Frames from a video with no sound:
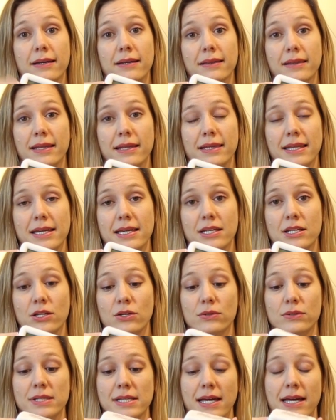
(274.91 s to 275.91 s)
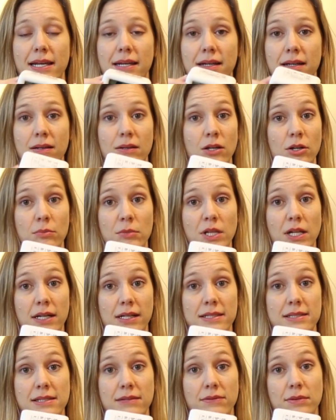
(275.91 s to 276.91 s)
that they can use, and an alarm
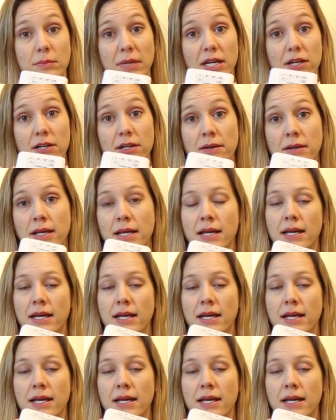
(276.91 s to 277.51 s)
clock is even better.